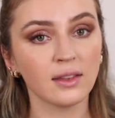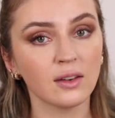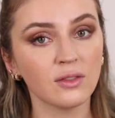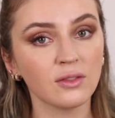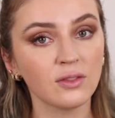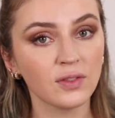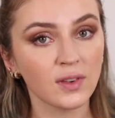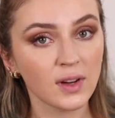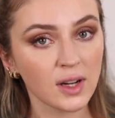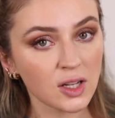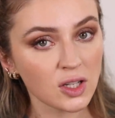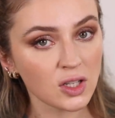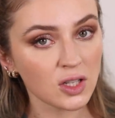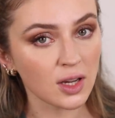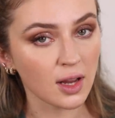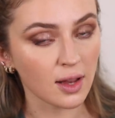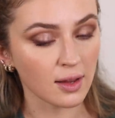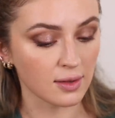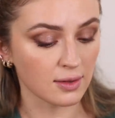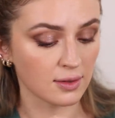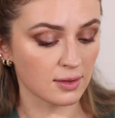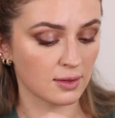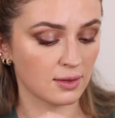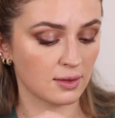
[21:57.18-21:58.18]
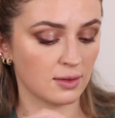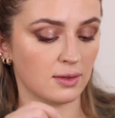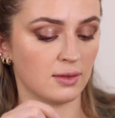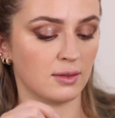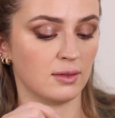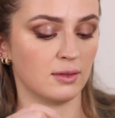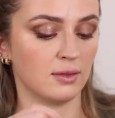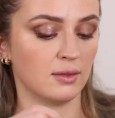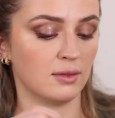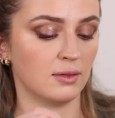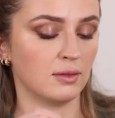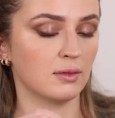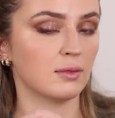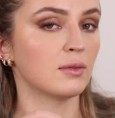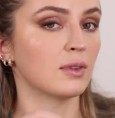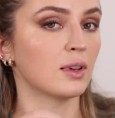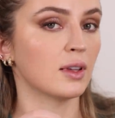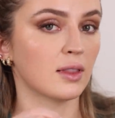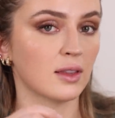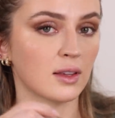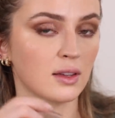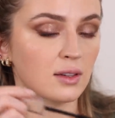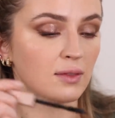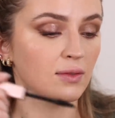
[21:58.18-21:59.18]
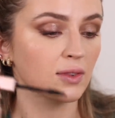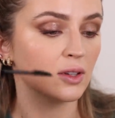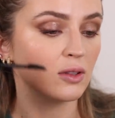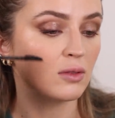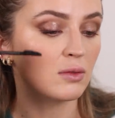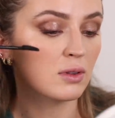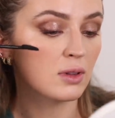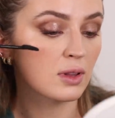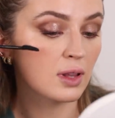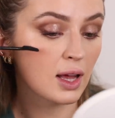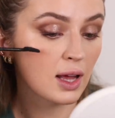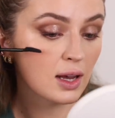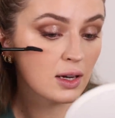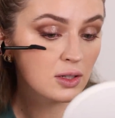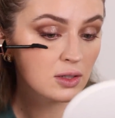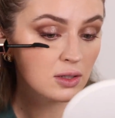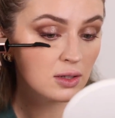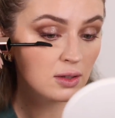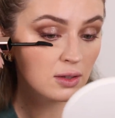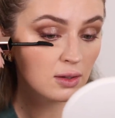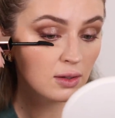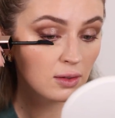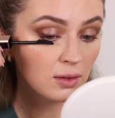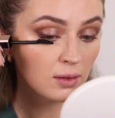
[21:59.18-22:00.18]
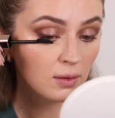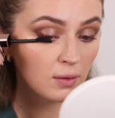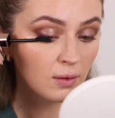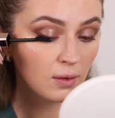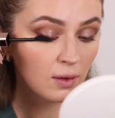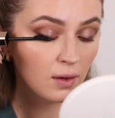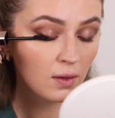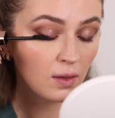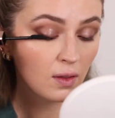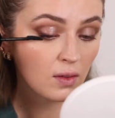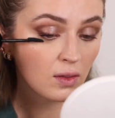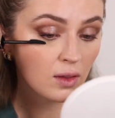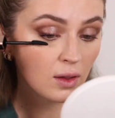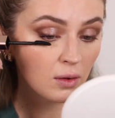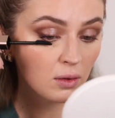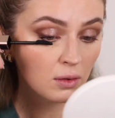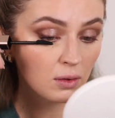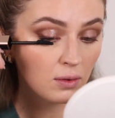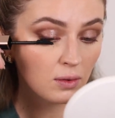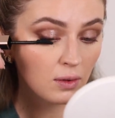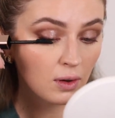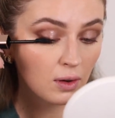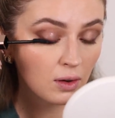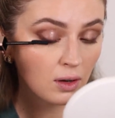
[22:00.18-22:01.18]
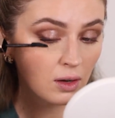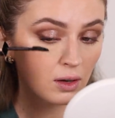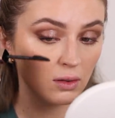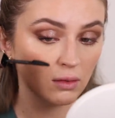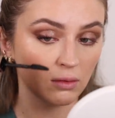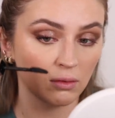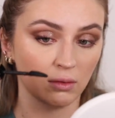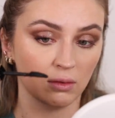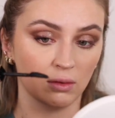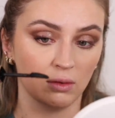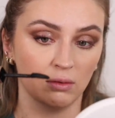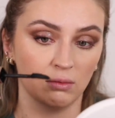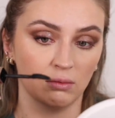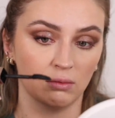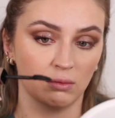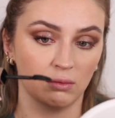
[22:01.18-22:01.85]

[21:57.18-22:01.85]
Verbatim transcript: then finishes with individual lashes. I thought that was very, whoa.